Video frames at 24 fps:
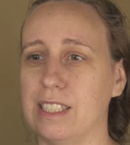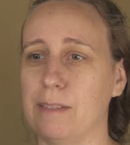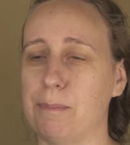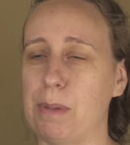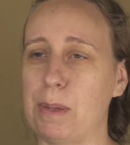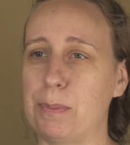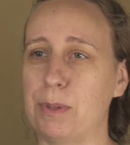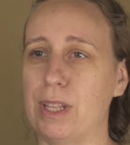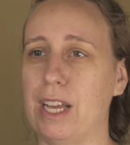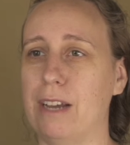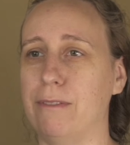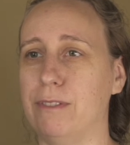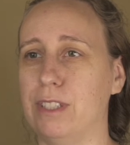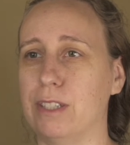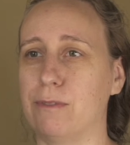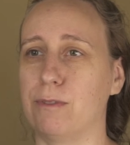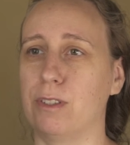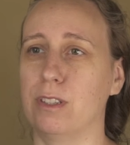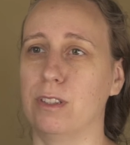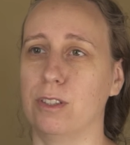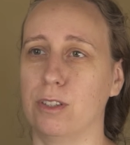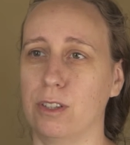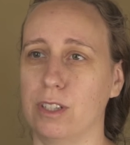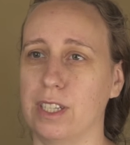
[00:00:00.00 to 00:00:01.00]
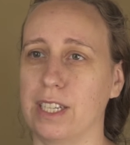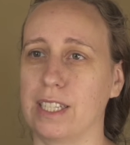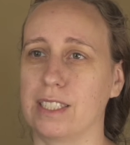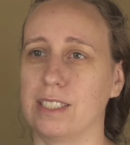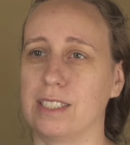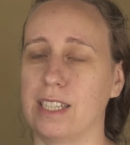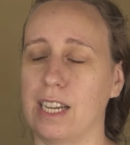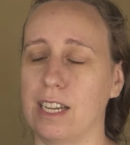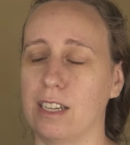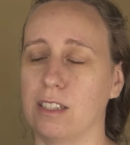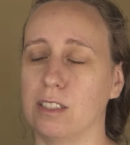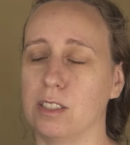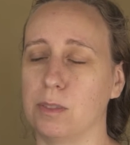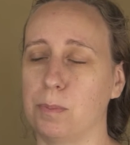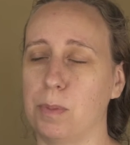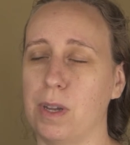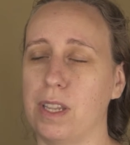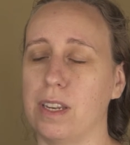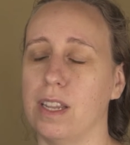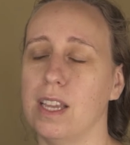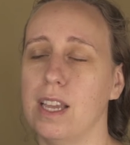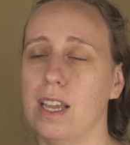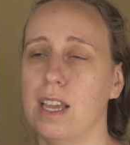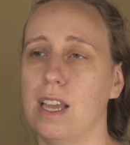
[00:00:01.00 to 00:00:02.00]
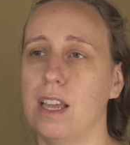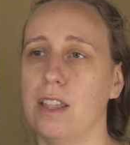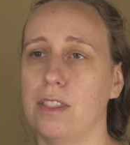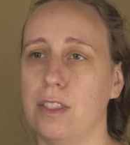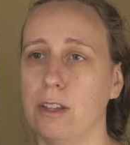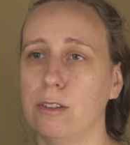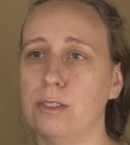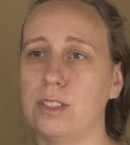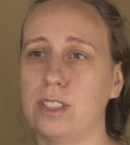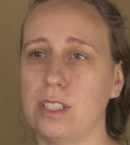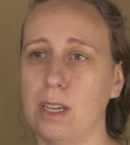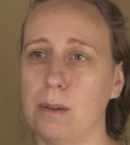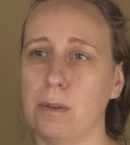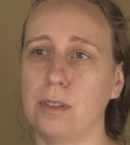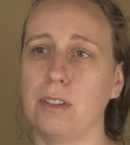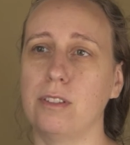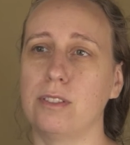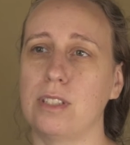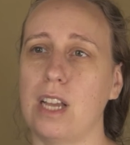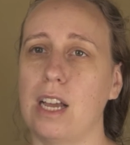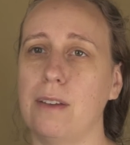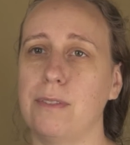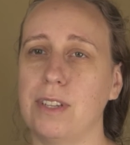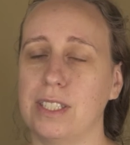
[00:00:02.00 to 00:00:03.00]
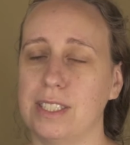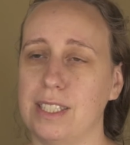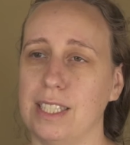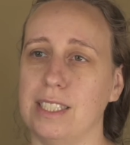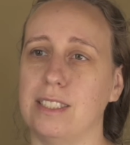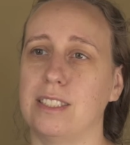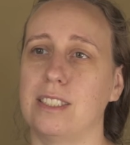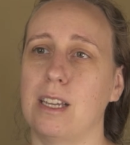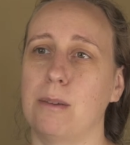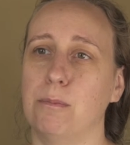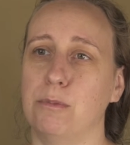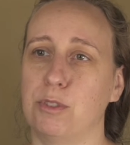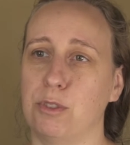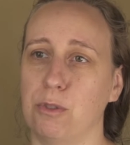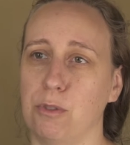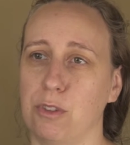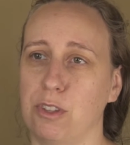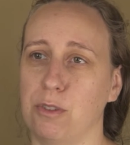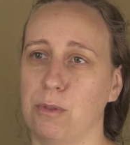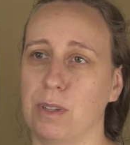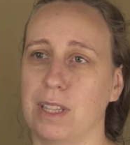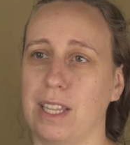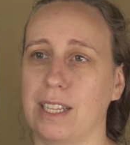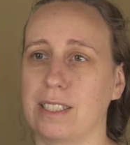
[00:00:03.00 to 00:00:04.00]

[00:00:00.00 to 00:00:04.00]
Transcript: that people have different learning styles, but there's obviously some truth to it.